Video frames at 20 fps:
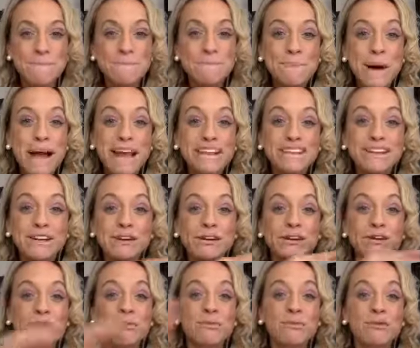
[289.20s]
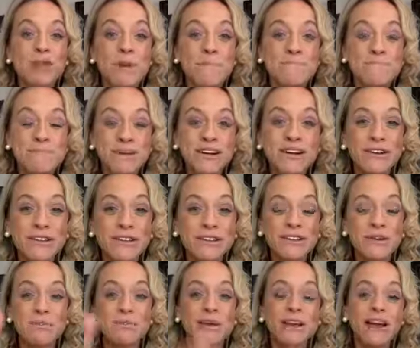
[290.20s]
but they're bigger than
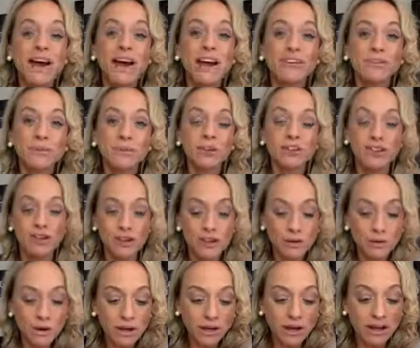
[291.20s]
you, because when you